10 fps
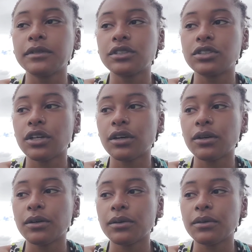
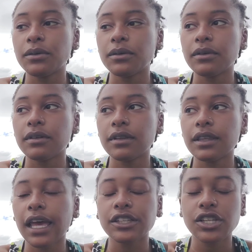So
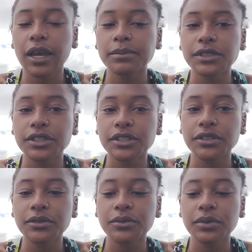that
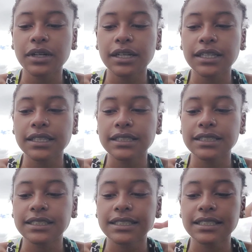chapter
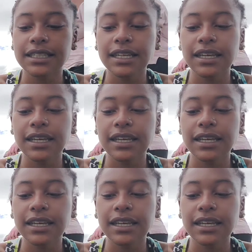was